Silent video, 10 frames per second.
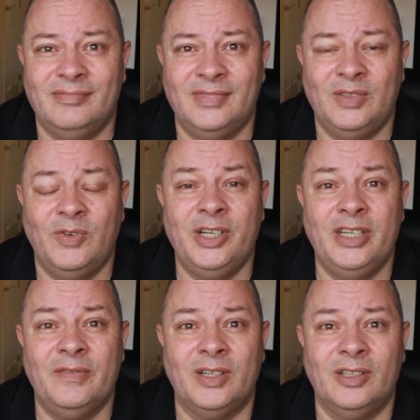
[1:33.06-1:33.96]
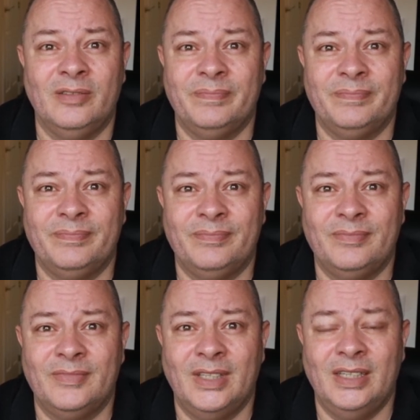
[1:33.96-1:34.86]
it's very difficult,
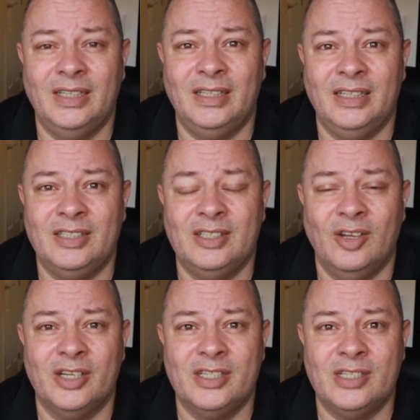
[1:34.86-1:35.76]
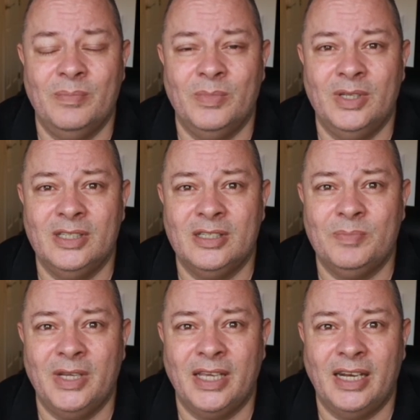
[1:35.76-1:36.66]
and it's not as simple as it's
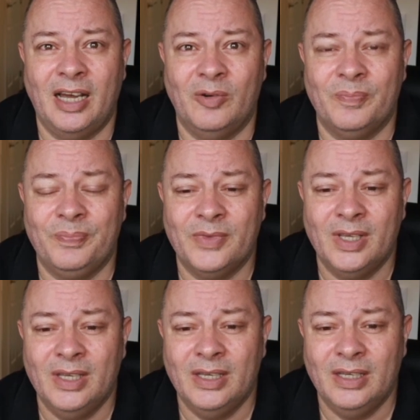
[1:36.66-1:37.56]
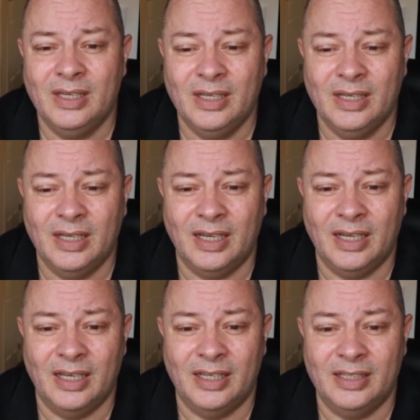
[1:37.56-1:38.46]
making out.
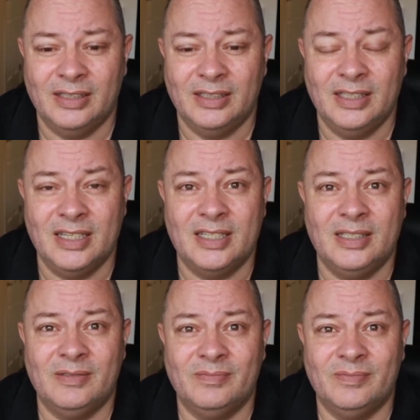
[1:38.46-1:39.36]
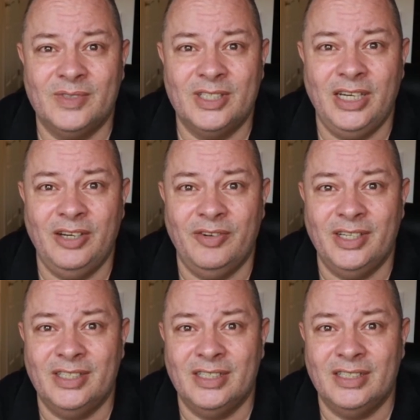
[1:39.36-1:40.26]
And this
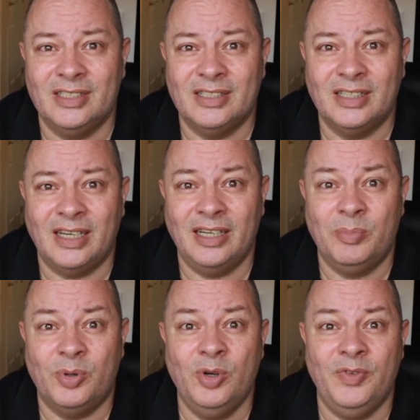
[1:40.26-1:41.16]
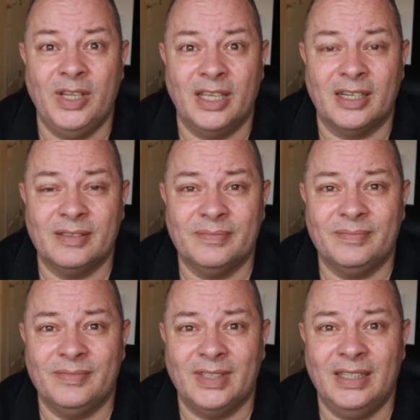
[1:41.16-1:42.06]
series is kind of proving
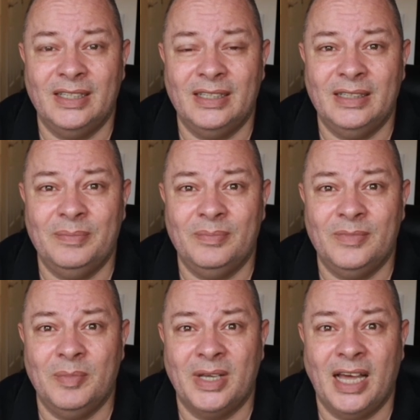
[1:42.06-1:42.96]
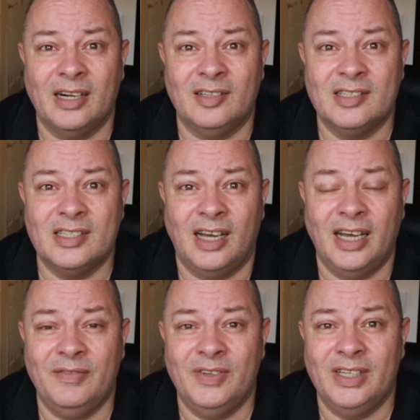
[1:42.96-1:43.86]
that. The mechanical
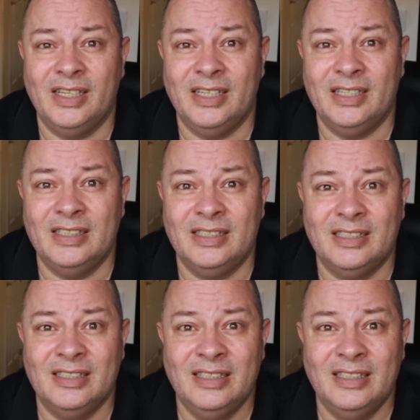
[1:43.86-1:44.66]
side of it is,